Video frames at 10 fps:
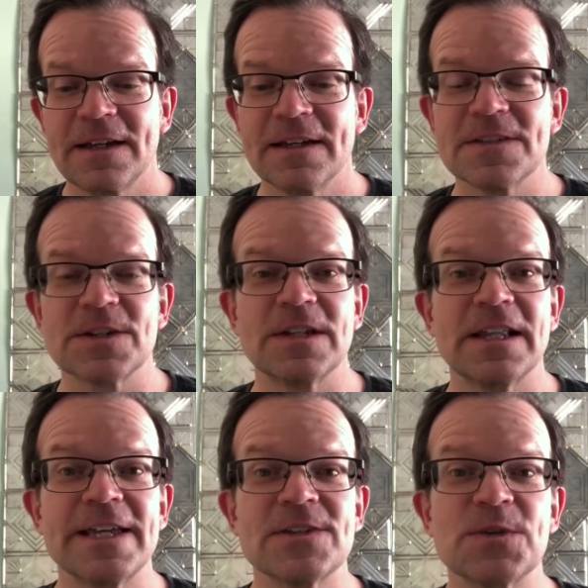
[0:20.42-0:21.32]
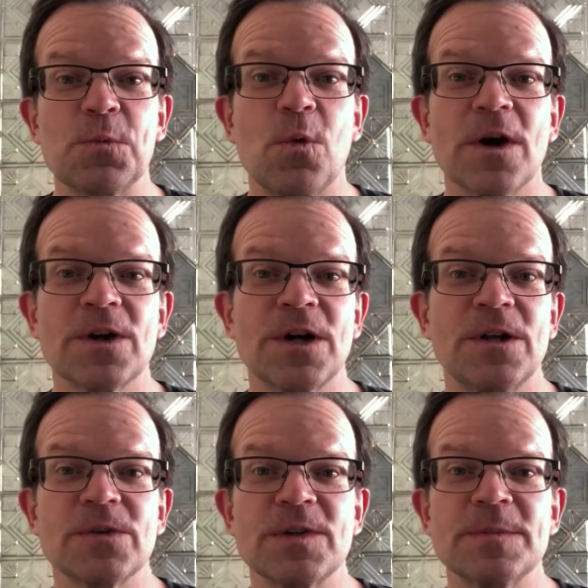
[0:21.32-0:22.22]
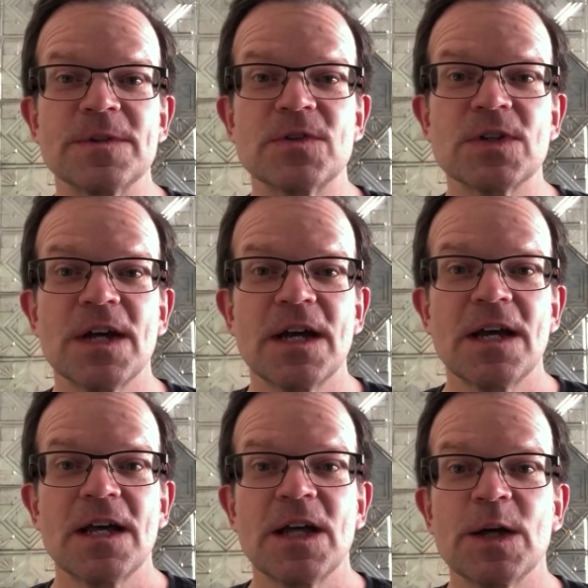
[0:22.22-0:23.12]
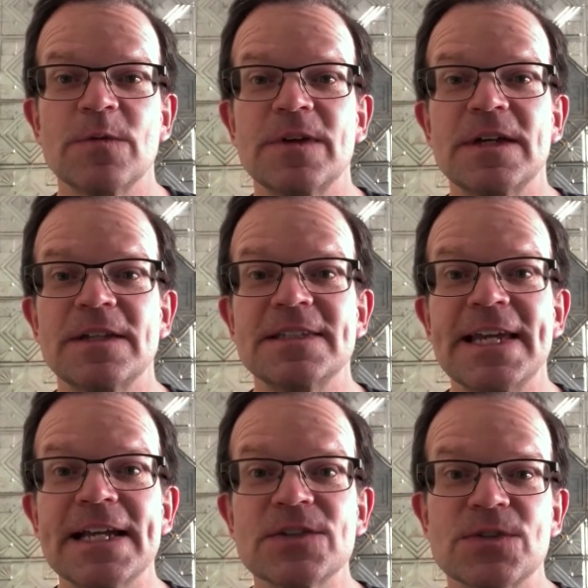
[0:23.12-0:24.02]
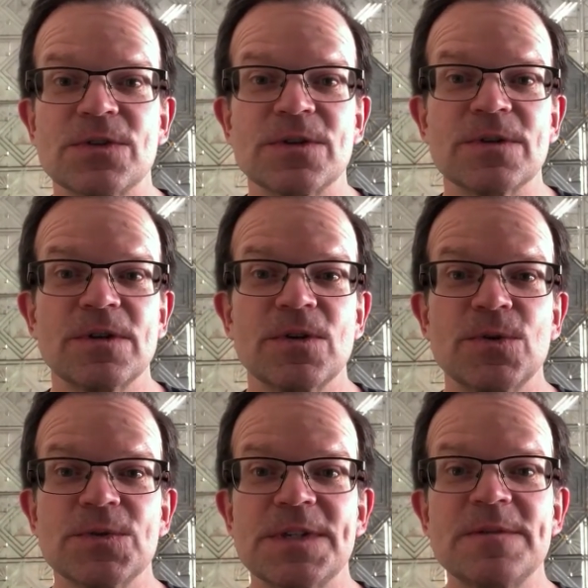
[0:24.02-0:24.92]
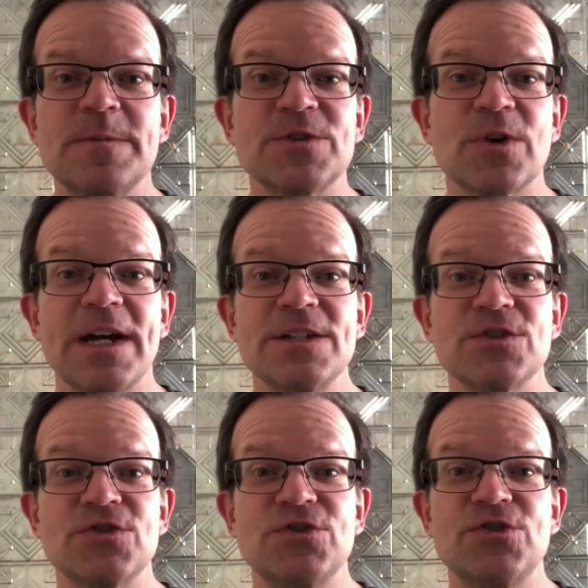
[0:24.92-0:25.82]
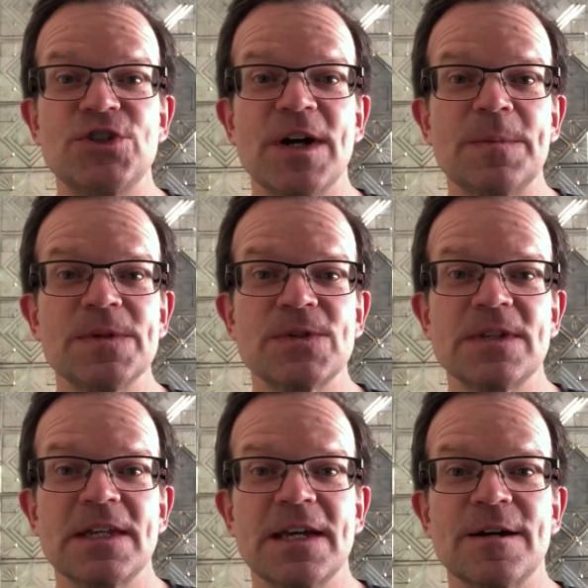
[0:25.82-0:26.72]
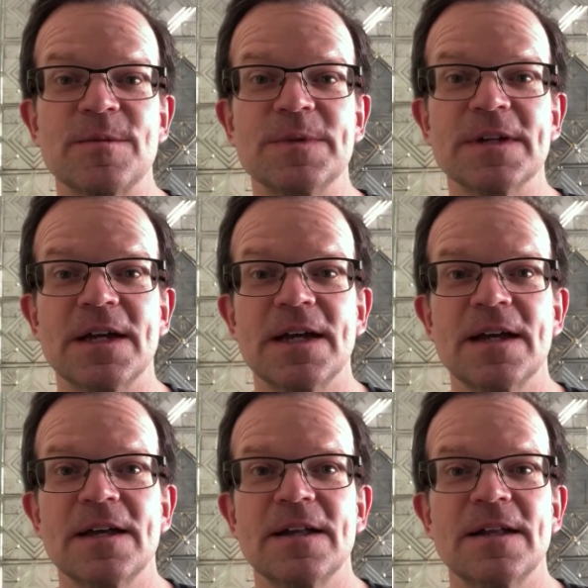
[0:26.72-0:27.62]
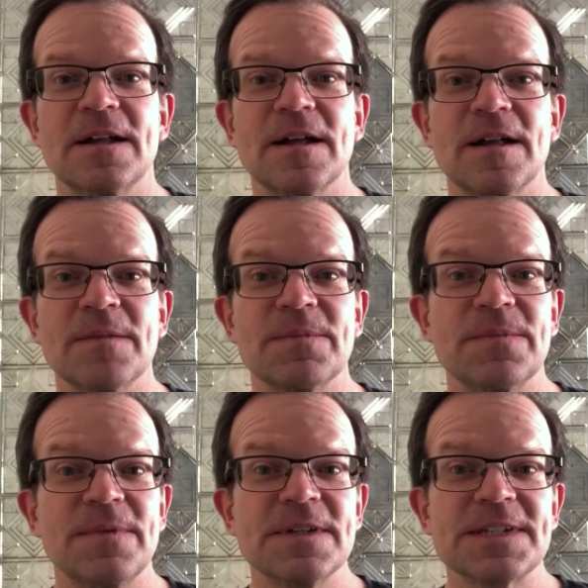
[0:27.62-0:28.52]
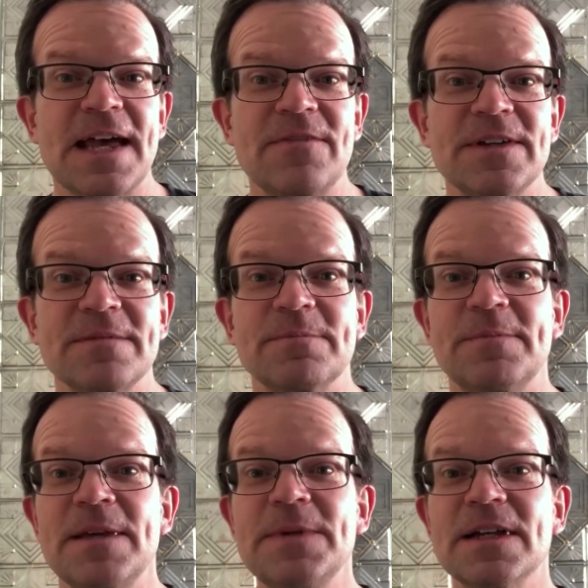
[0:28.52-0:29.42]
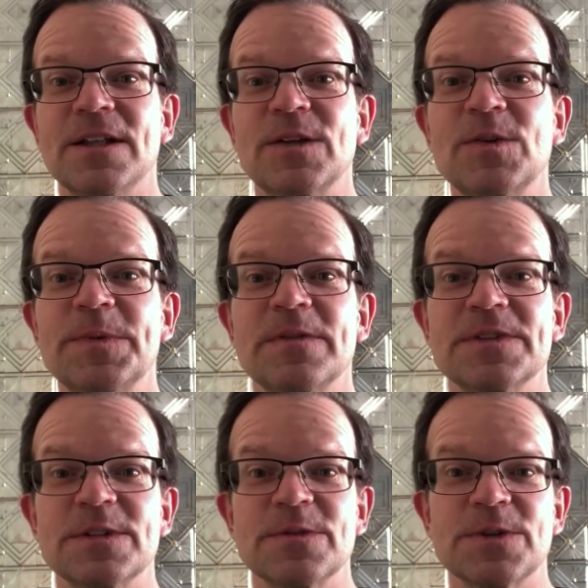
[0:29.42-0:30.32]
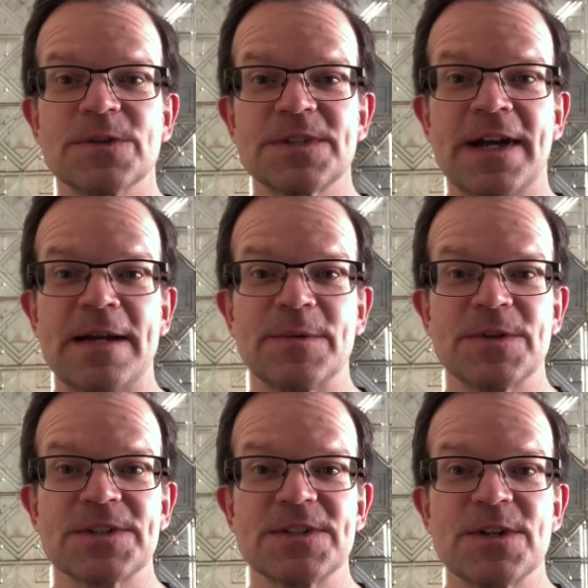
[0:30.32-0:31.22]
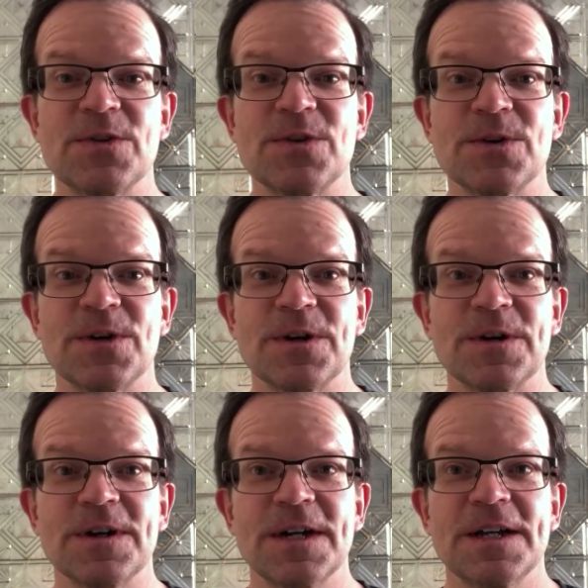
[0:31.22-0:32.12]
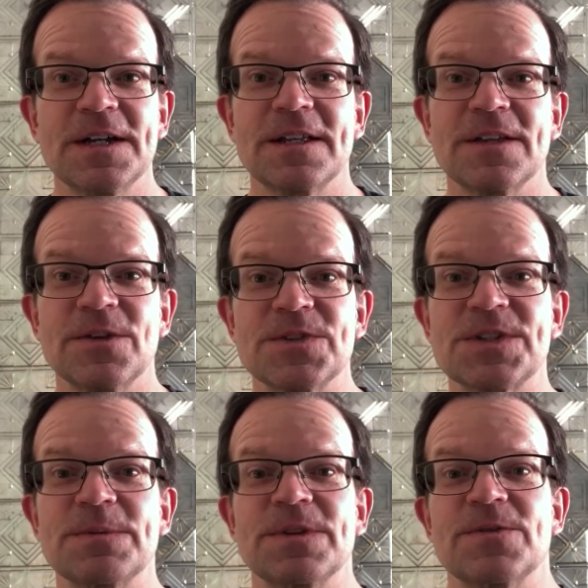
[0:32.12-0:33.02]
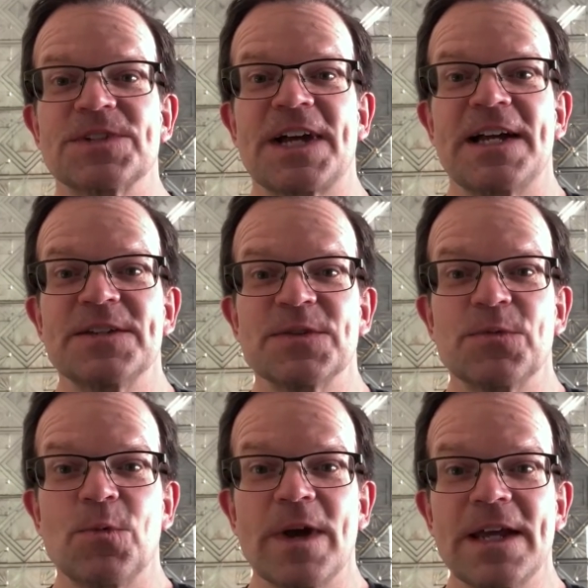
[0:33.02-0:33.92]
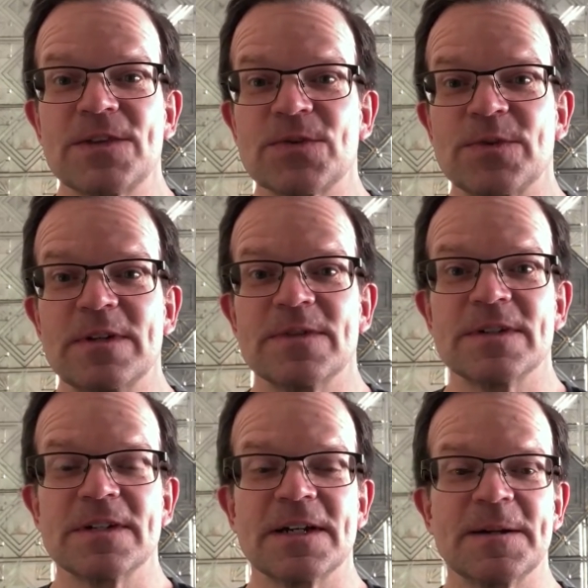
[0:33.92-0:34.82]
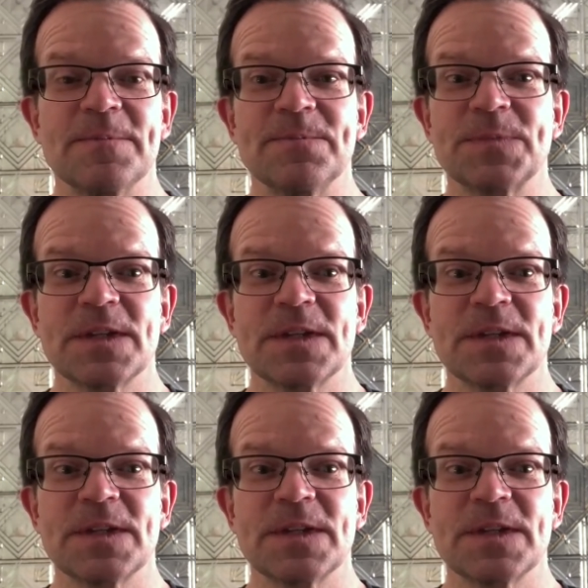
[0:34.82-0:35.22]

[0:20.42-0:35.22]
and it's a lace and watercolor image of a dancer who seems to be trying to jump into the air, but is having maybe a little bit of a difficult time. It looks as though there's kinds of weights or even